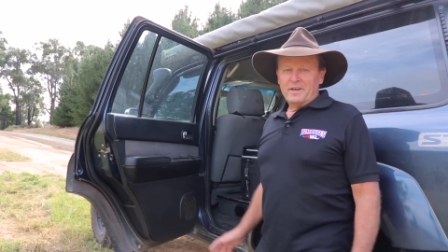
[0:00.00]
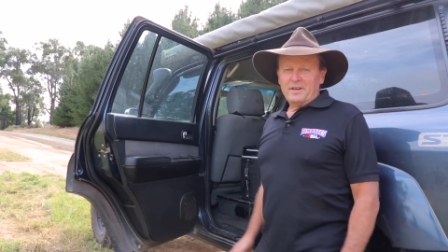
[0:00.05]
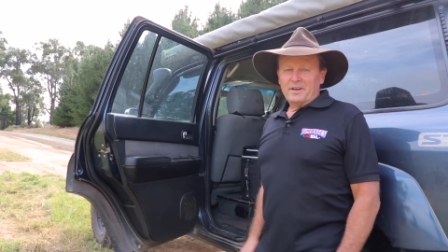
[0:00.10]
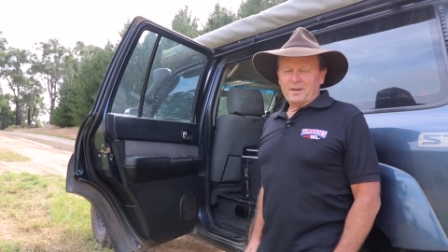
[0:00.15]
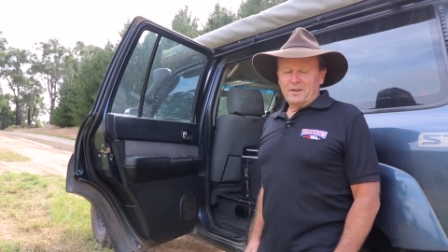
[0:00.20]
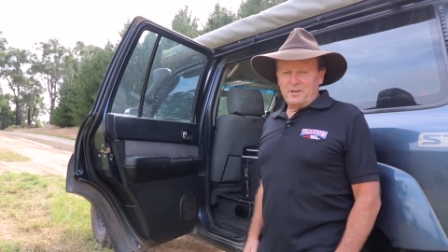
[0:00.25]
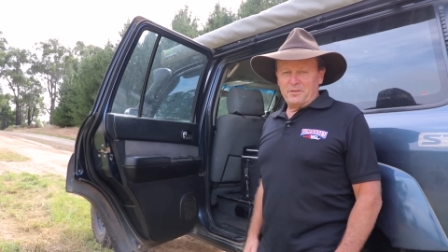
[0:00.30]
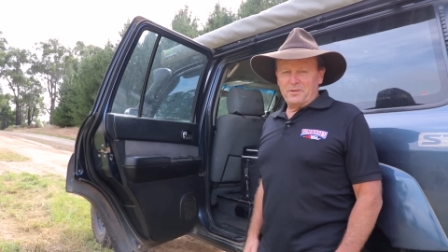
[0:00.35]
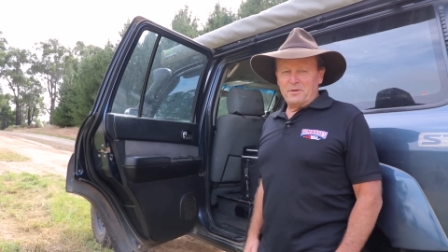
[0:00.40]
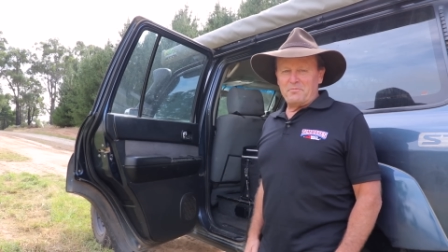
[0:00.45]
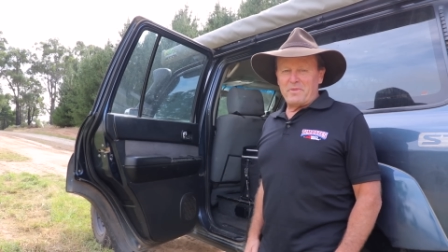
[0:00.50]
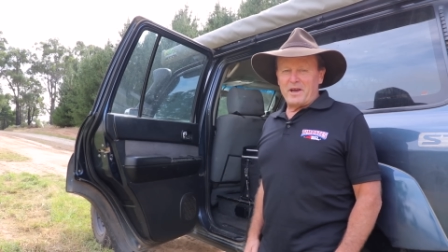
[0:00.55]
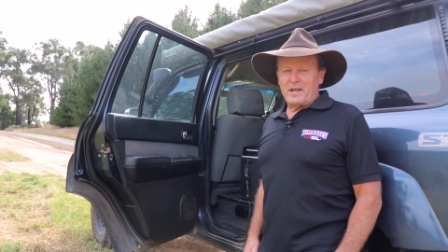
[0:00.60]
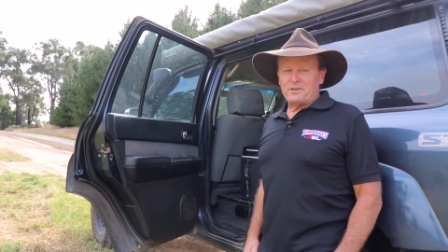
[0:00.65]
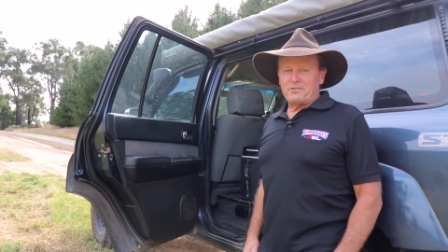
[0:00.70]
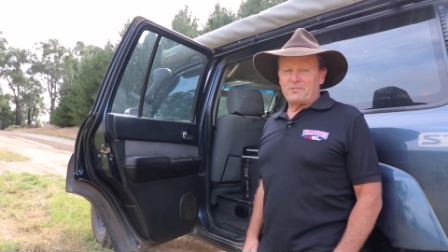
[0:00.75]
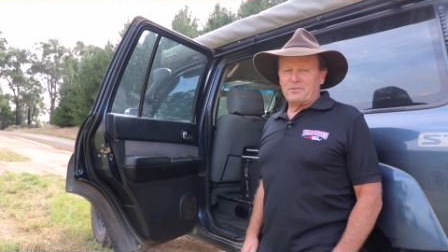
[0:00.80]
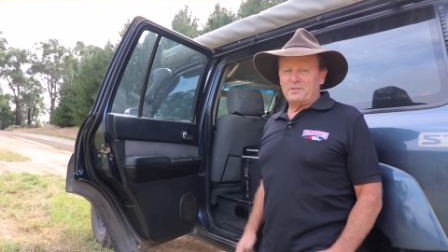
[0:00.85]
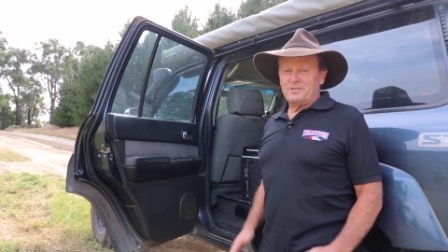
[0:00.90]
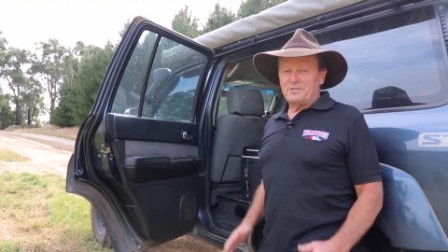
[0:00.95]
lithium
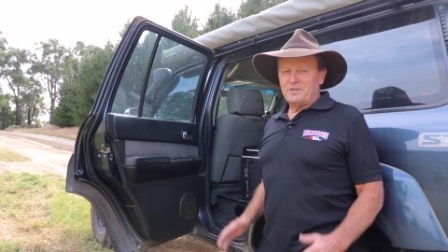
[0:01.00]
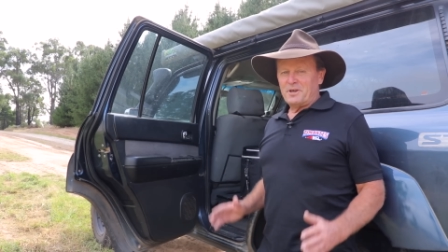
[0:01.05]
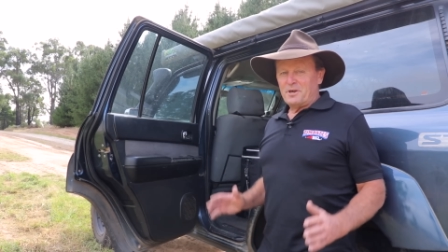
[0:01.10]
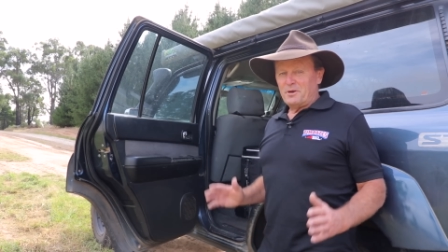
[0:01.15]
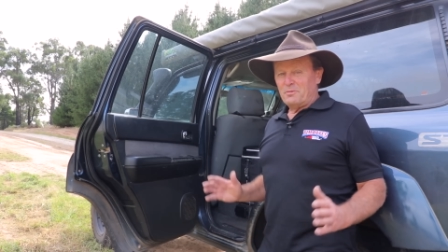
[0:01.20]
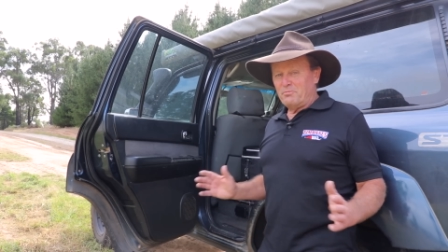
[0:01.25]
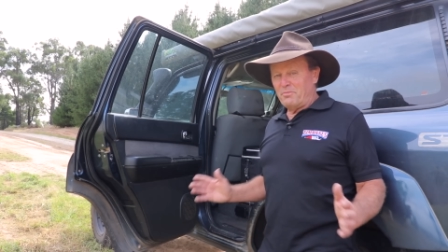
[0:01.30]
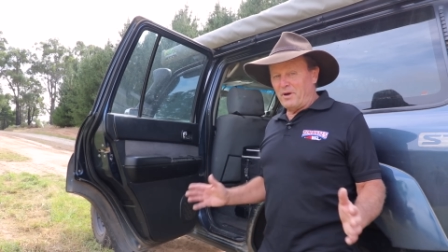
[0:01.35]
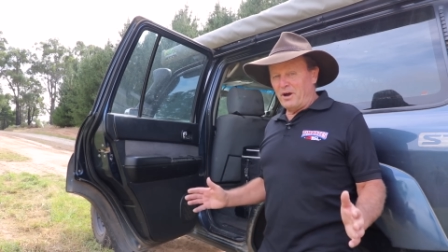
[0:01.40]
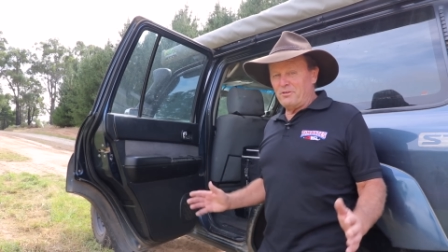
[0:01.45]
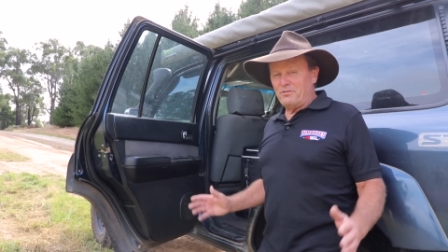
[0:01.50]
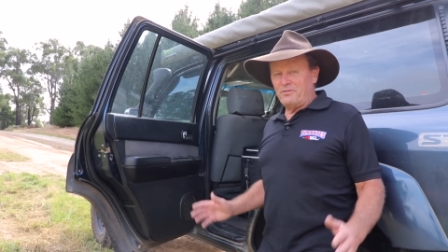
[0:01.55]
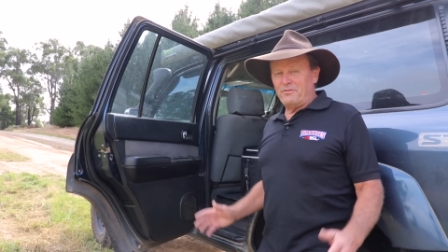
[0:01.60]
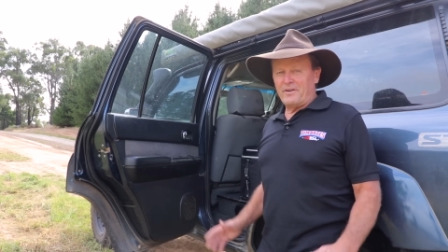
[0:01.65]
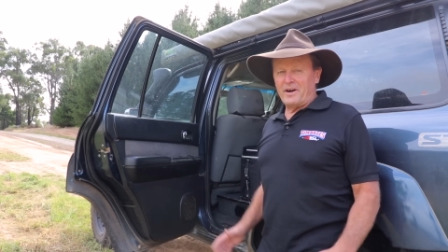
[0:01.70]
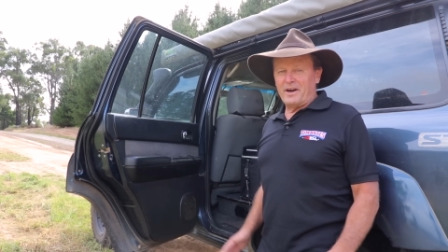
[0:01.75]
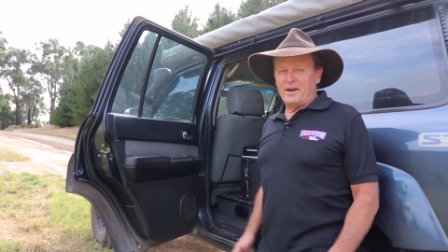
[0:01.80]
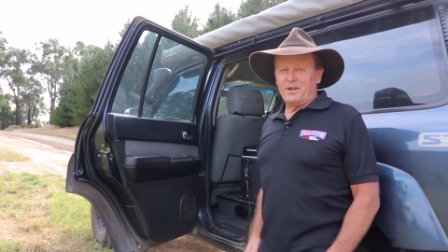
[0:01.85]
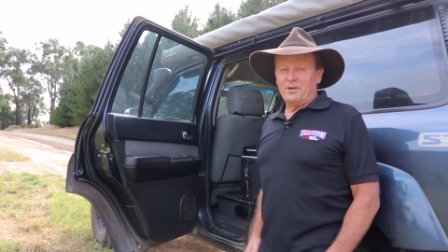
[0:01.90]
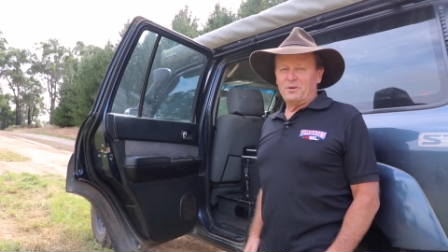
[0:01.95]
batteries both
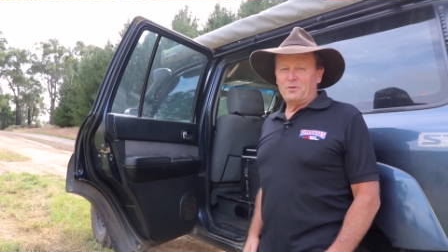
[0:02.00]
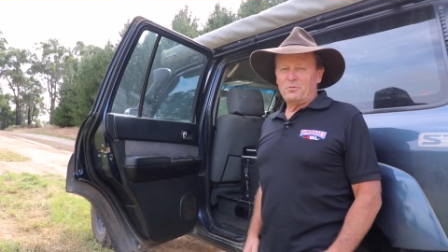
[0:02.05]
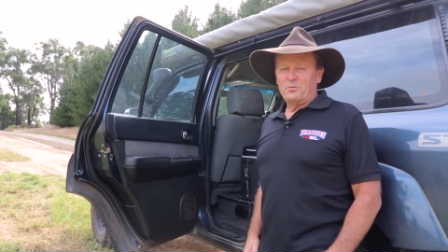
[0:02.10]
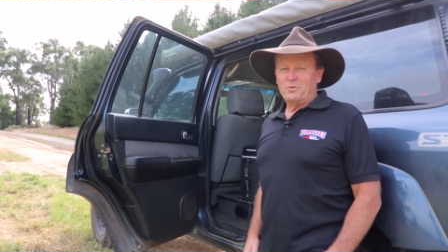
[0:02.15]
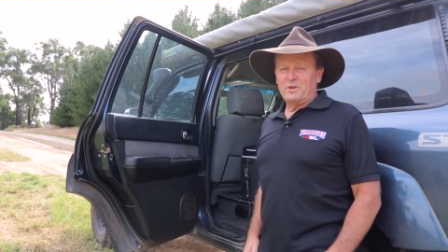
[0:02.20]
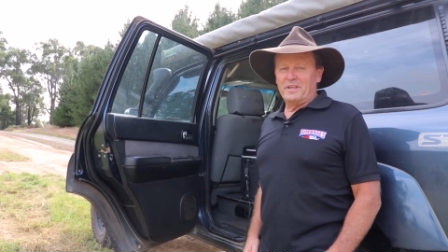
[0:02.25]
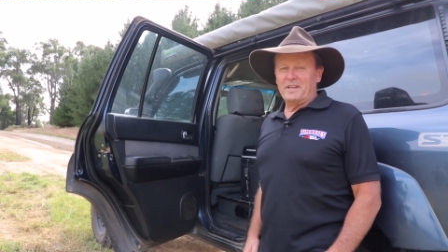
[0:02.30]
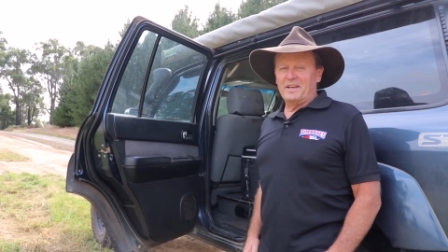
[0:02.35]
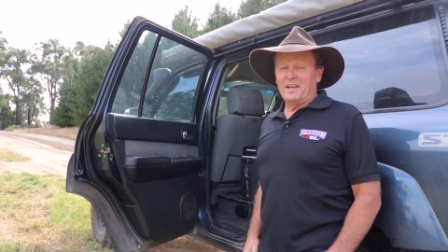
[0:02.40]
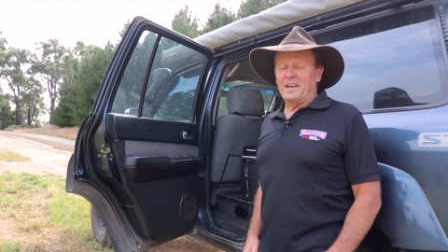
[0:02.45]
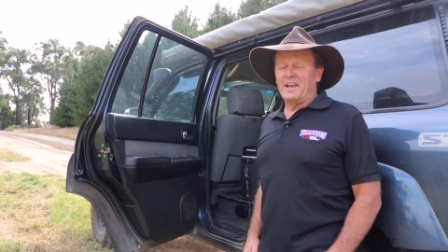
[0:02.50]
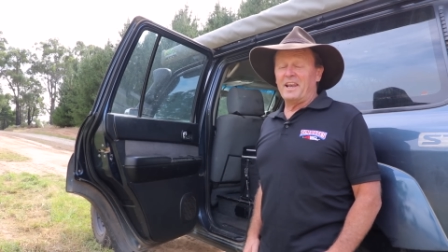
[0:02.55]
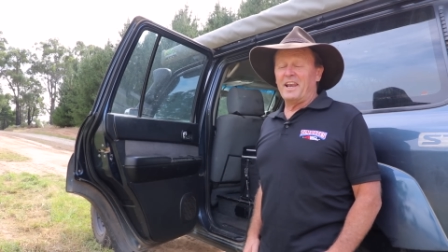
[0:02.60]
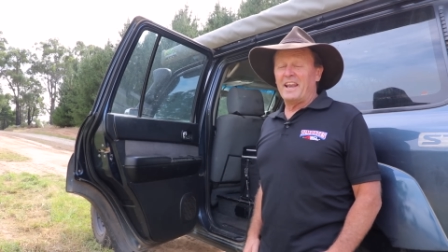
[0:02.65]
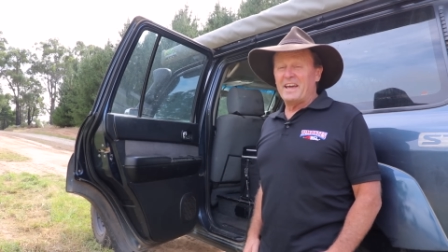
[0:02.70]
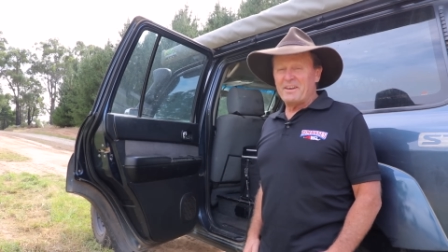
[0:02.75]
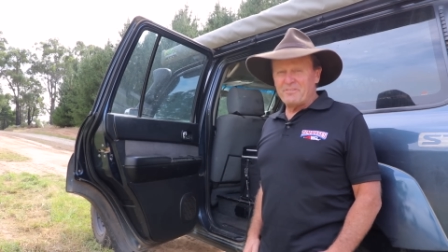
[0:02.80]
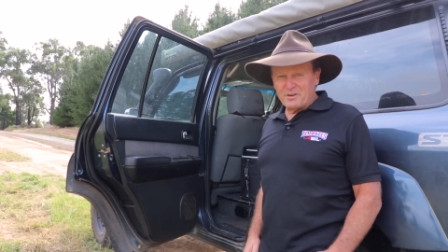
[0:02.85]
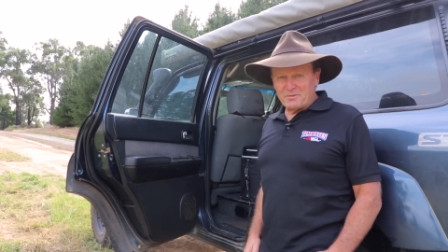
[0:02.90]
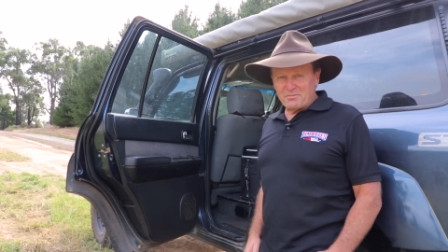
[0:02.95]
fail within
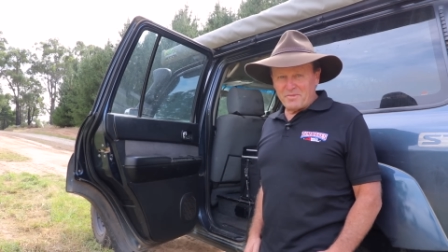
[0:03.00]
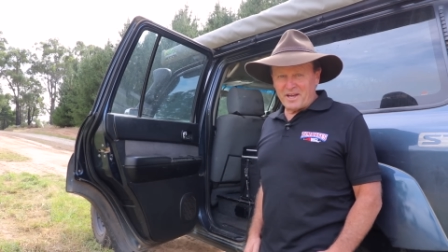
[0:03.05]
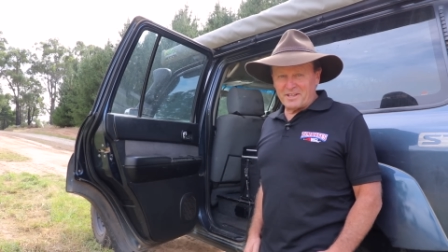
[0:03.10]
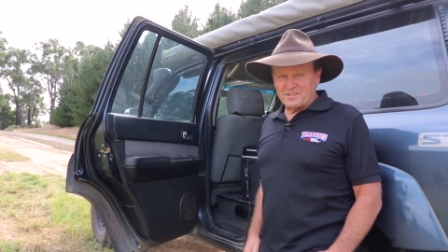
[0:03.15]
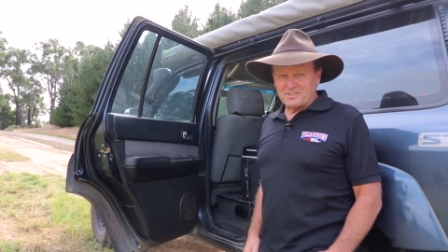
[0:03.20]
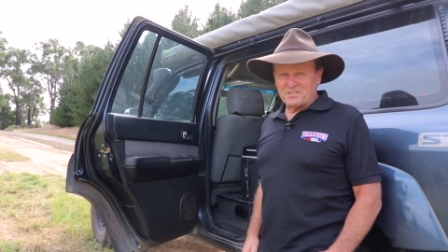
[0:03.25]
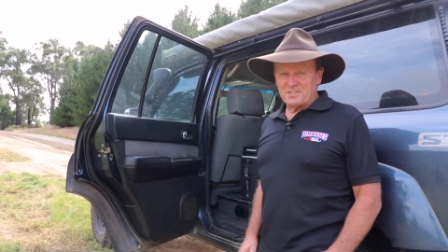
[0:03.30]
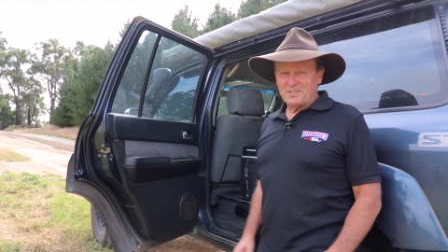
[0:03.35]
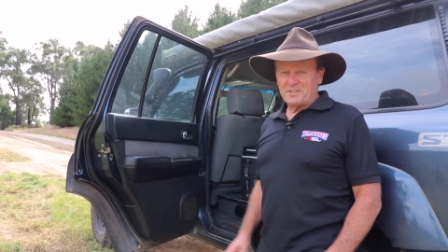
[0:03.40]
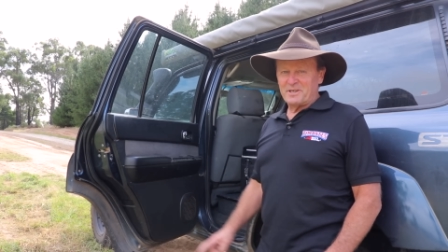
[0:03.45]
11 months.